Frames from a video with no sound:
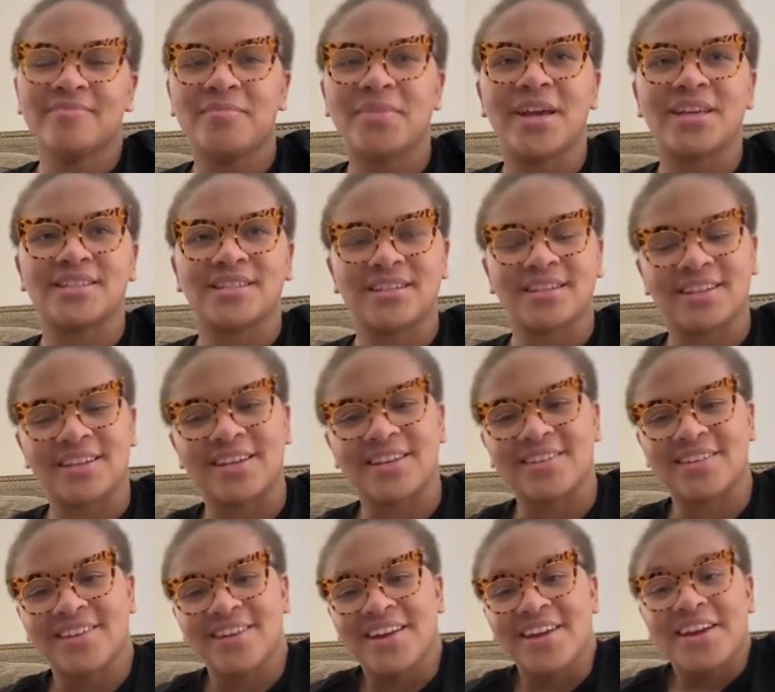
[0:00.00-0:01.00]
Basically.
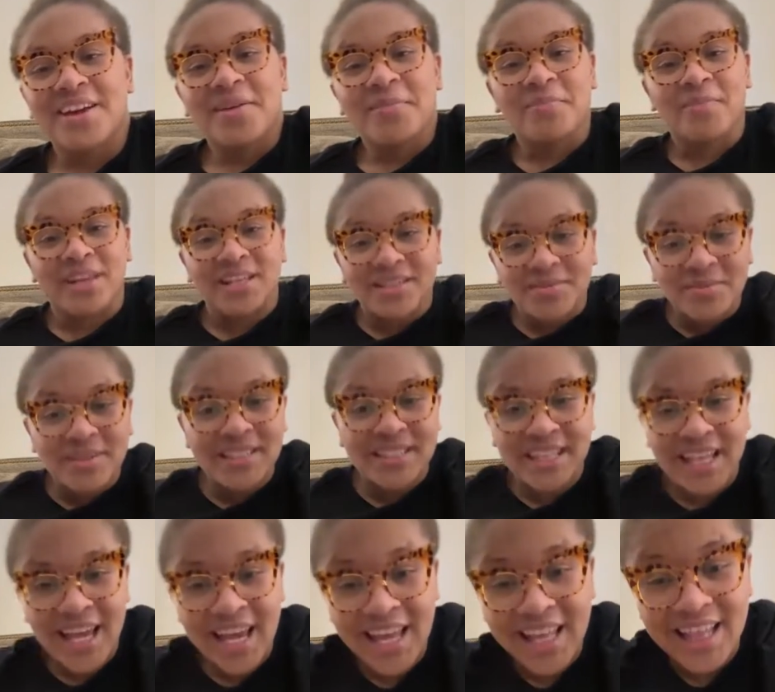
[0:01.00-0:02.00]
Misma
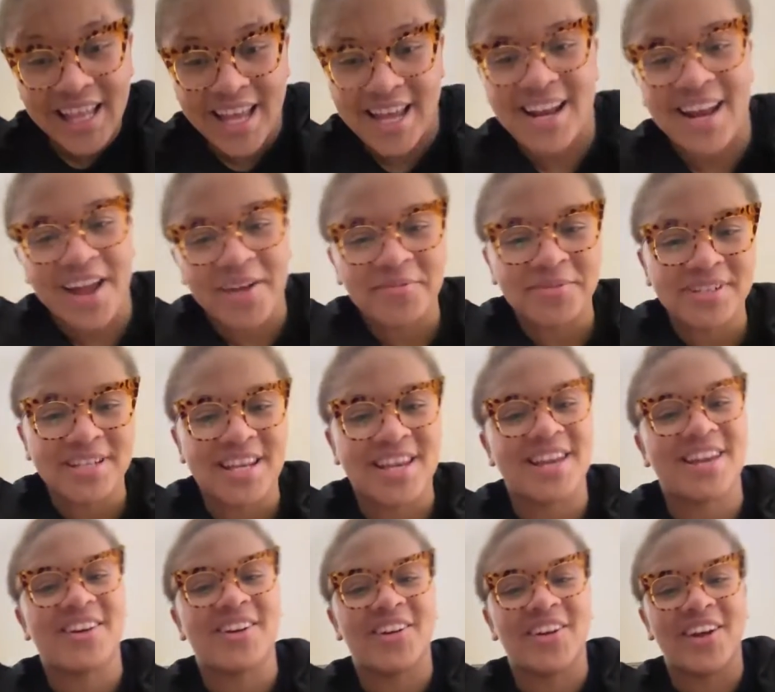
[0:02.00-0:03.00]
said that night was
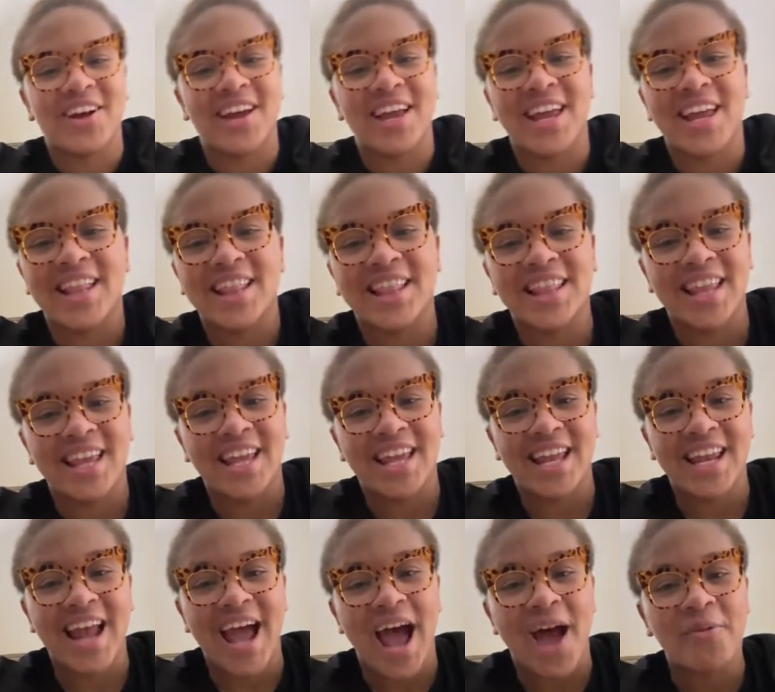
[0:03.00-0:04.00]
ignorant.
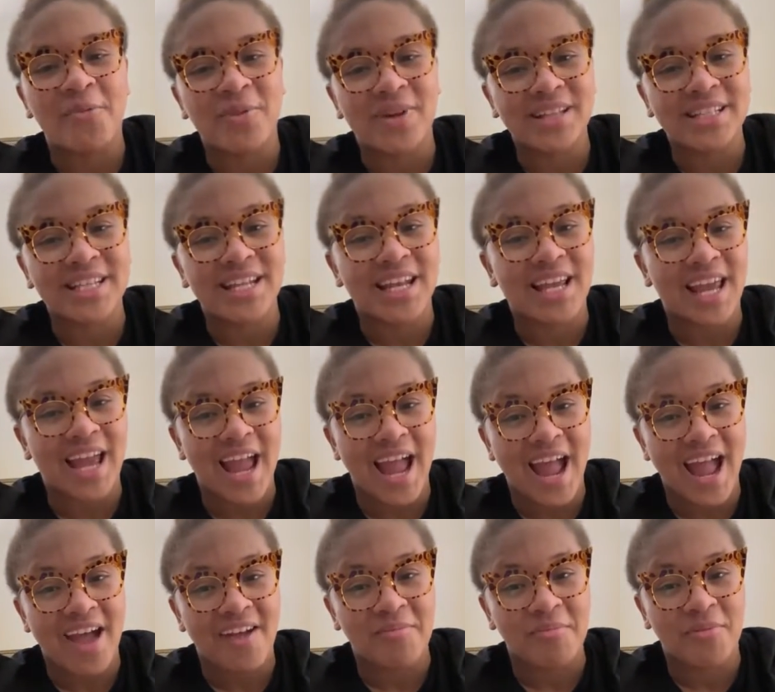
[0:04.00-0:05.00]
Then I went to the
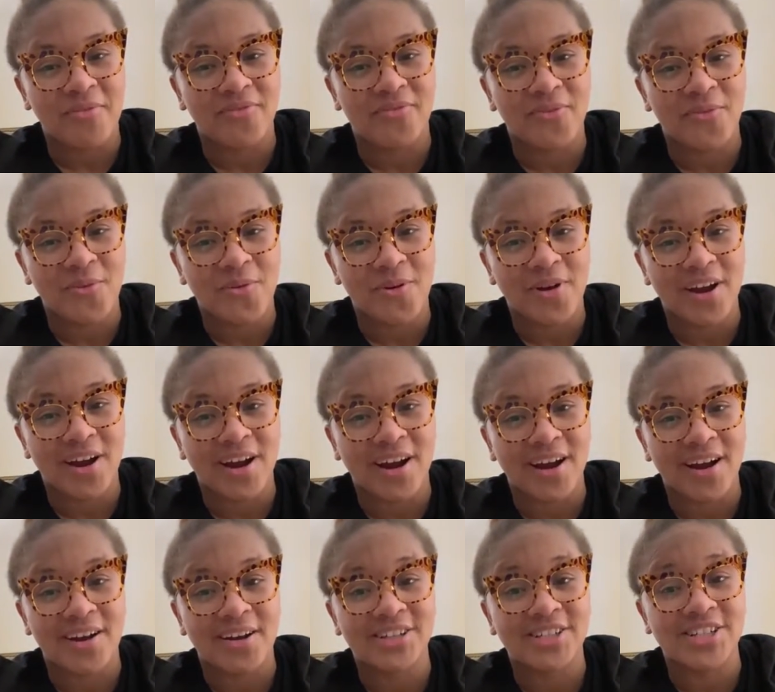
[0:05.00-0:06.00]
calf
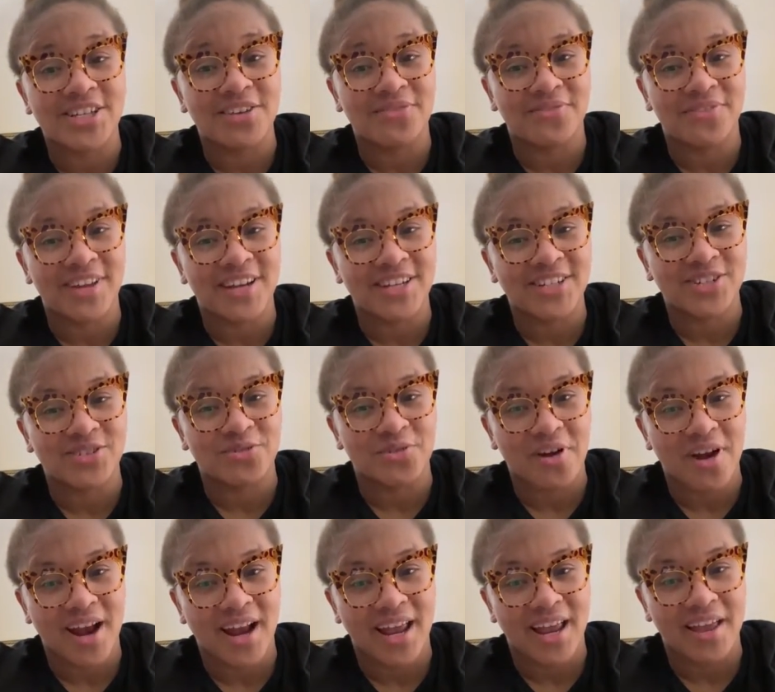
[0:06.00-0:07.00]
before she finished
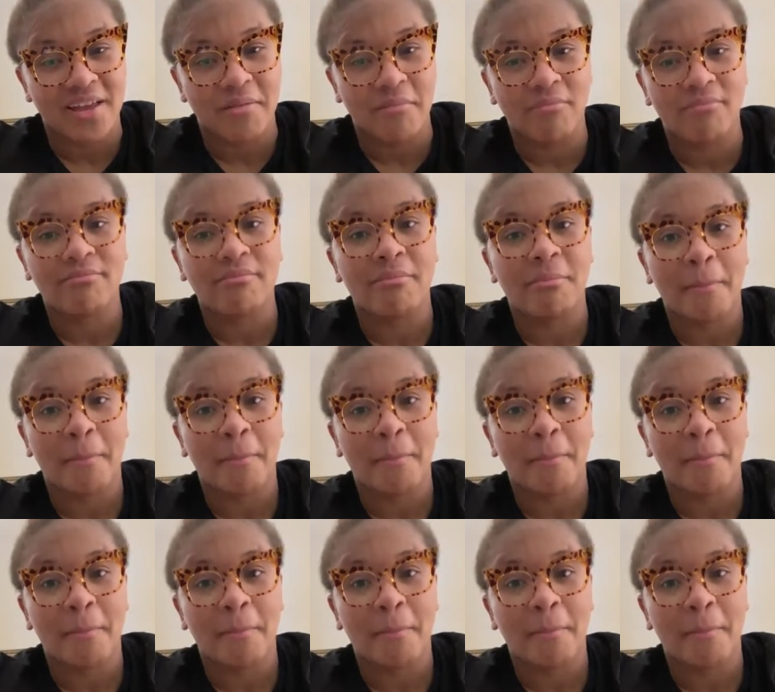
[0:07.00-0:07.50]
drying.